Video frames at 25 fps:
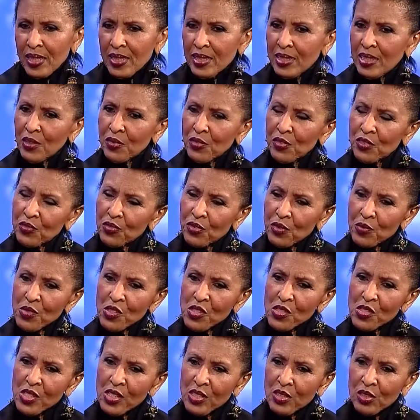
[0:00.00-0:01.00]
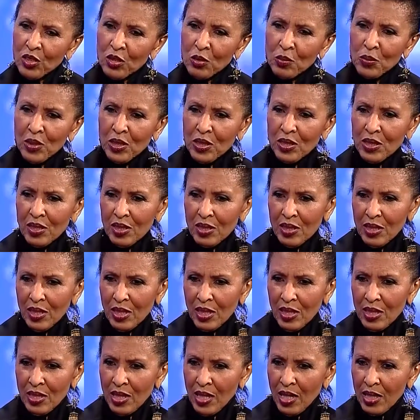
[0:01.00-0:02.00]
different from Seal, but
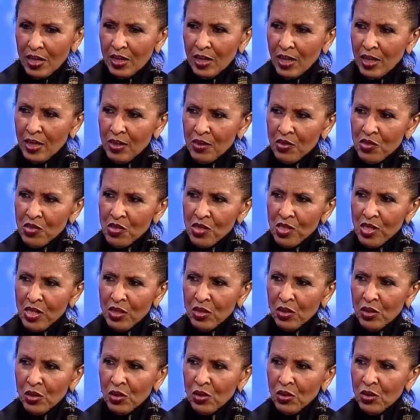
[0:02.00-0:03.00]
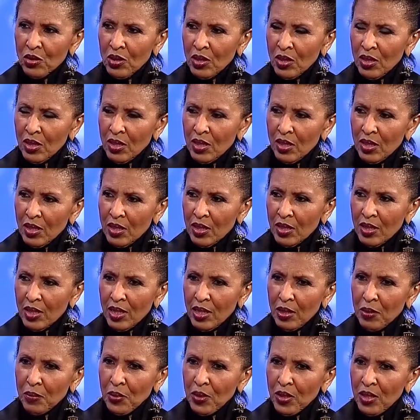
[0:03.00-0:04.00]
in that kind of Seal
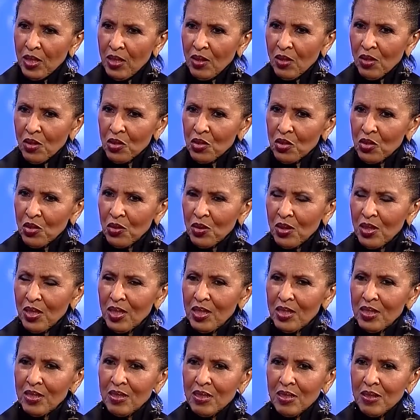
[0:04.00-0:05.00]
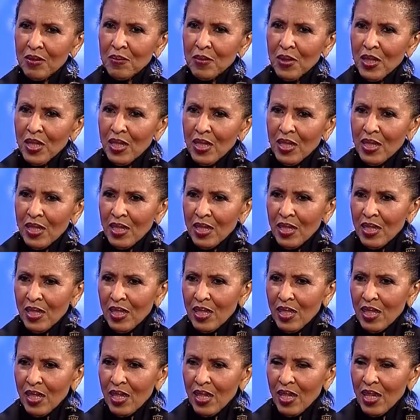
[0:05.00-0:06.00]
thing. But he also,
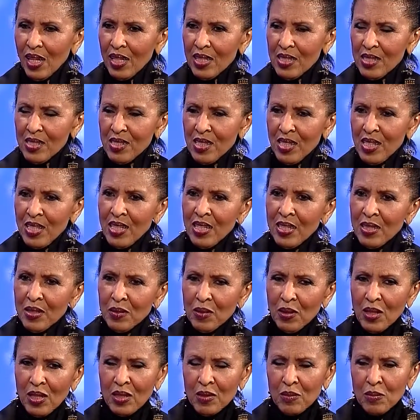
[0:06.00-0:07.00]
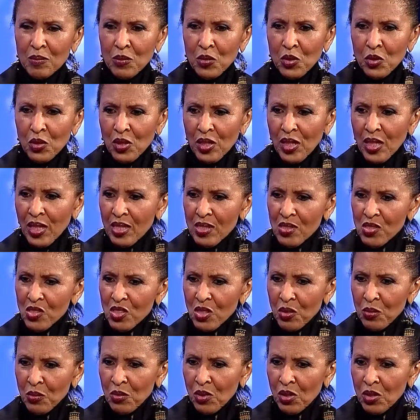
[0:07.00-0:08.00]
I see it more as
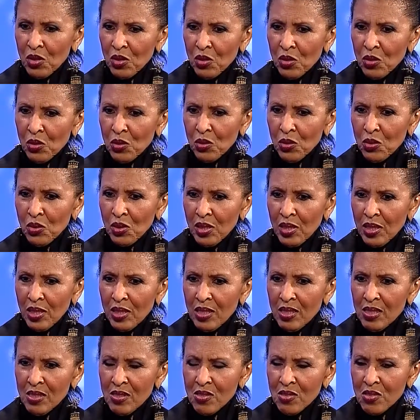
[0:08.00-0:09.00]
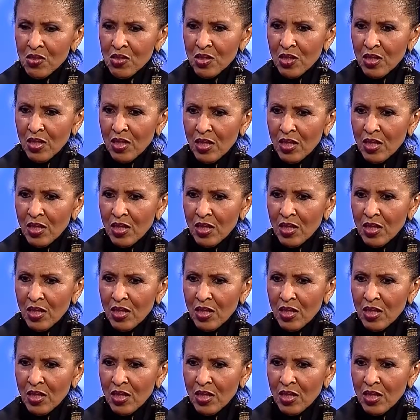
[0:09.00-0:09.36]
someone who is